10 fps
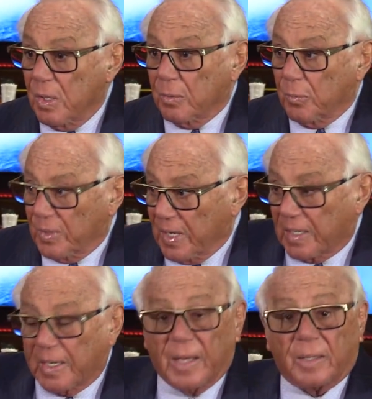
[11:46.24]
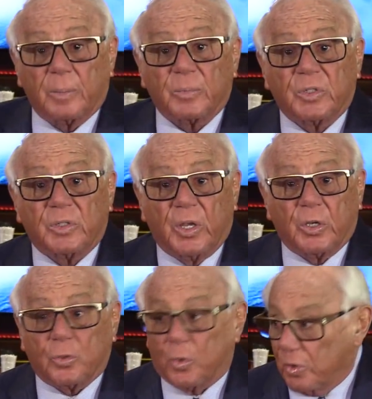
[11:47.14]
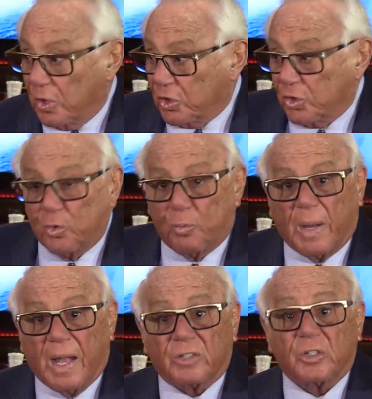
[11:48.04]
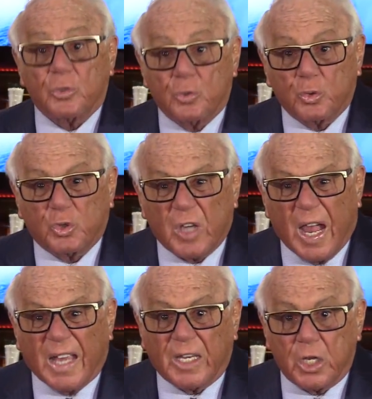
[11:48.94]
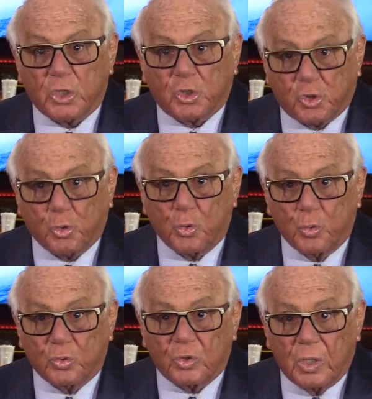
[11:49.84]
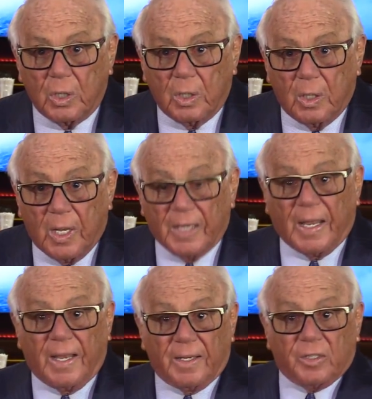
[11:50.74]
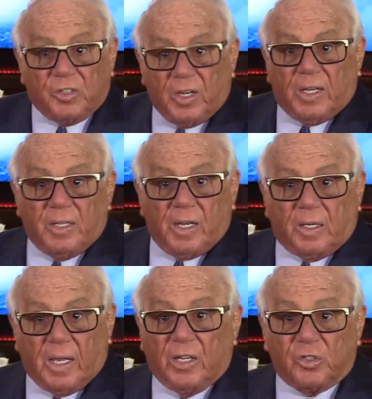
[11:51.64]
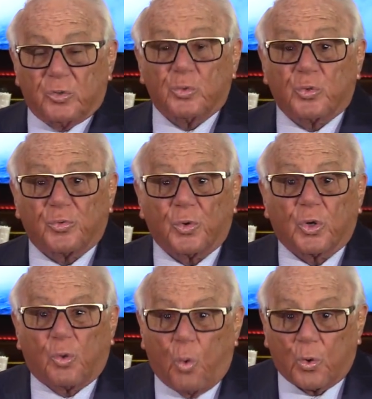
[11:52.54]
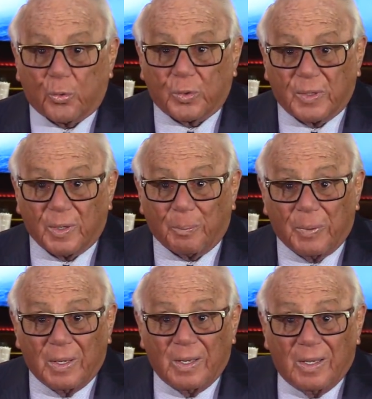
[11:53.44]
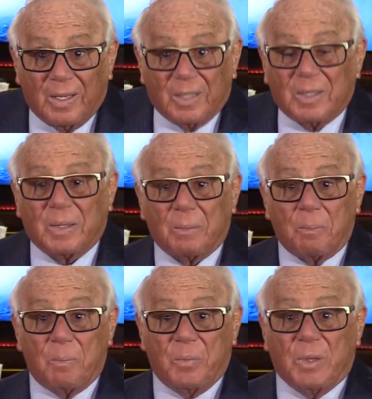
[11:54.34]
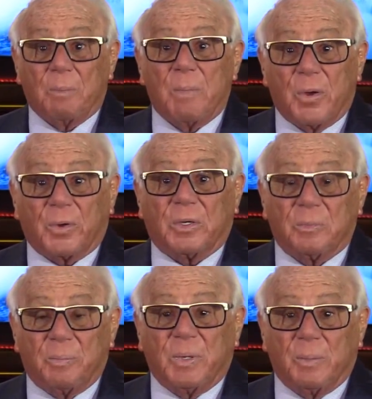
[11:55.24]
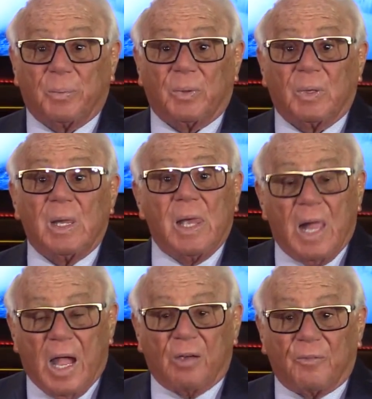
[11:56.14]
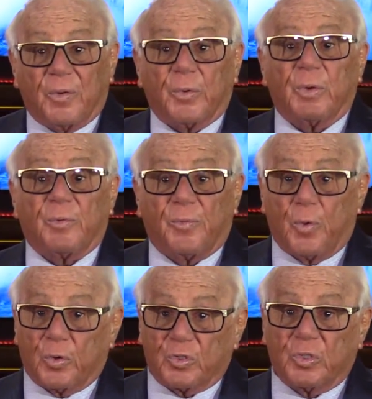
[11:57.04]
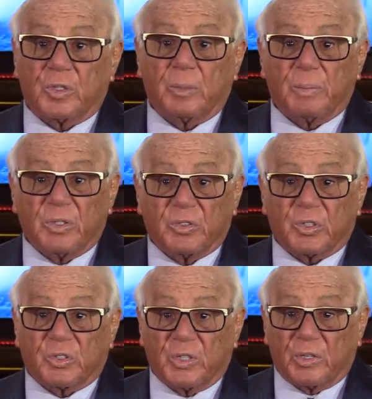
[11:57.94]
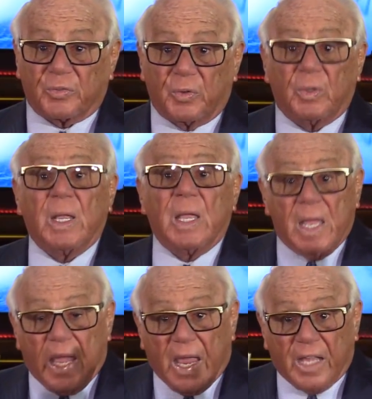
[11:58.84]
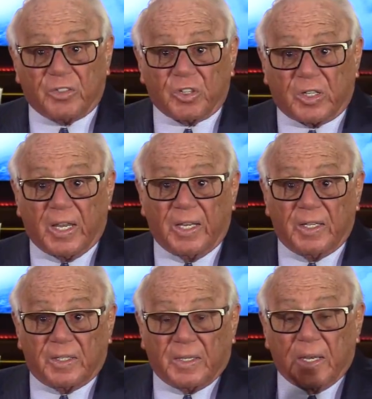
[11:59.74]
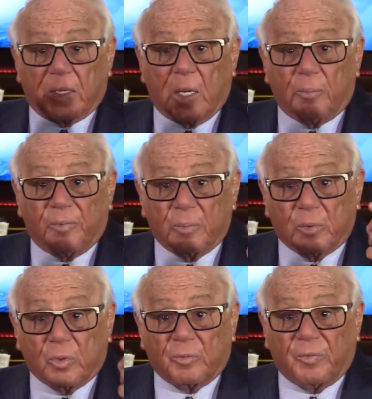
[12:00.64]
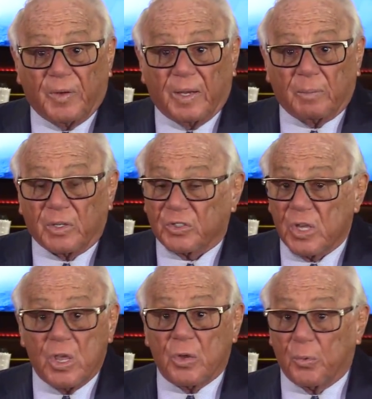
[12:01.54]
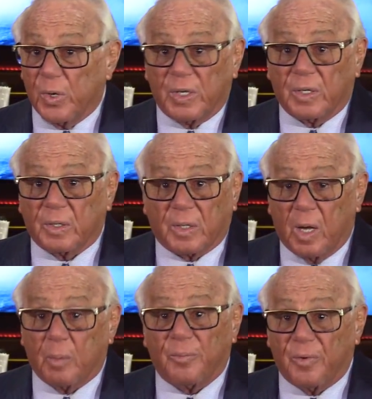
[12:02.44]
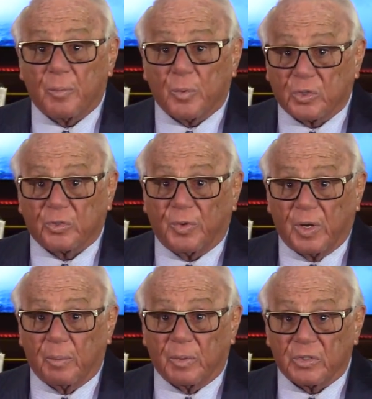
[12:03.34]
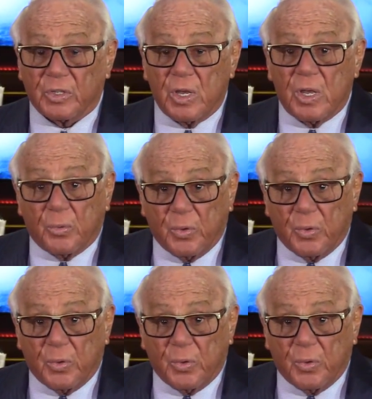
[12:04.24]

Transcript: when that guy comes in that door, that shoe box, you shine his shoes. And I had to shine that guy's shoes for a quarter tip. The American people are very fortunate to be successful, educated. They come from good families. We didn't come from rich families. We